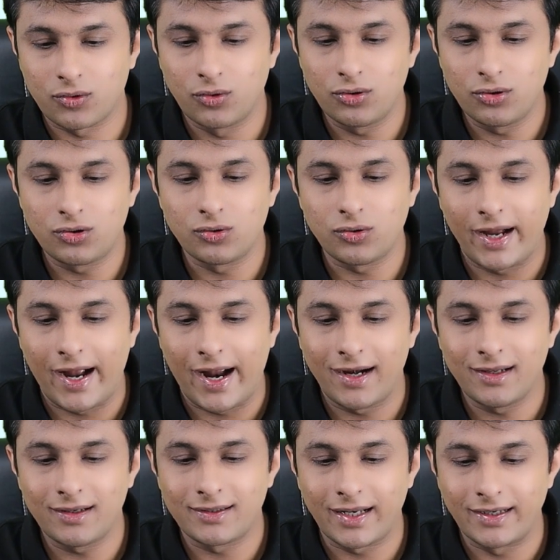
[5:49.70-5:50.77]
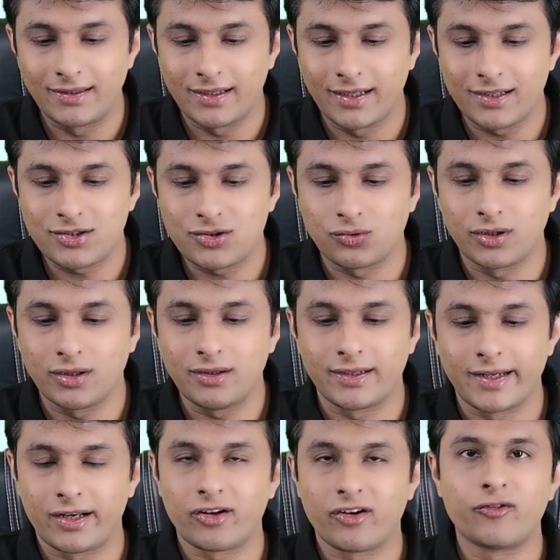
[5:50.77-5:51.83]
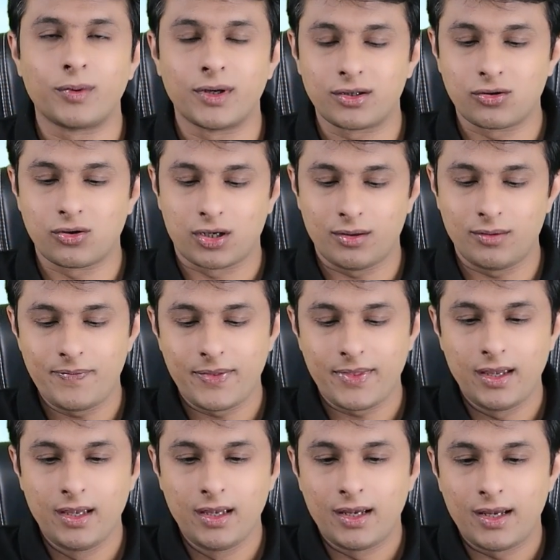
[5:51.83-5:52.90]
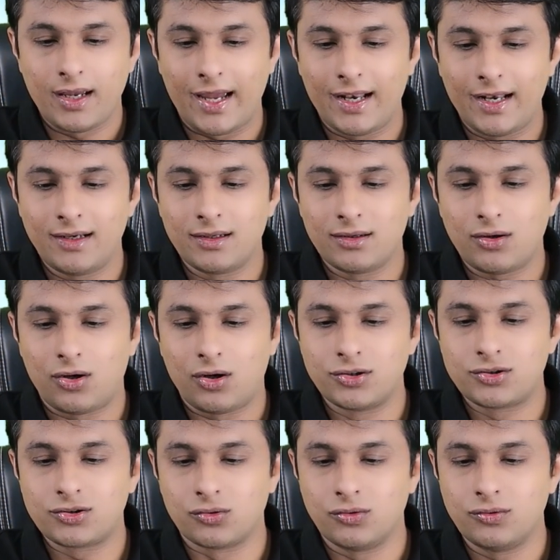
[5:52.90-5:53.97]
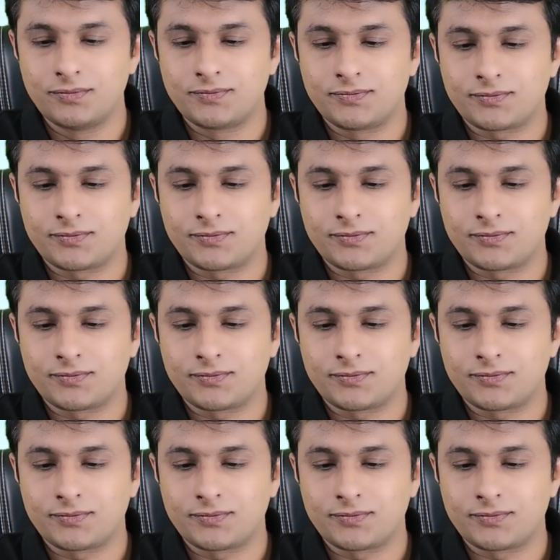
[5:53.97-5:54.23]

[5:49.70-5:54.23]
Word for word: code to add 10 days to the date of birth column and also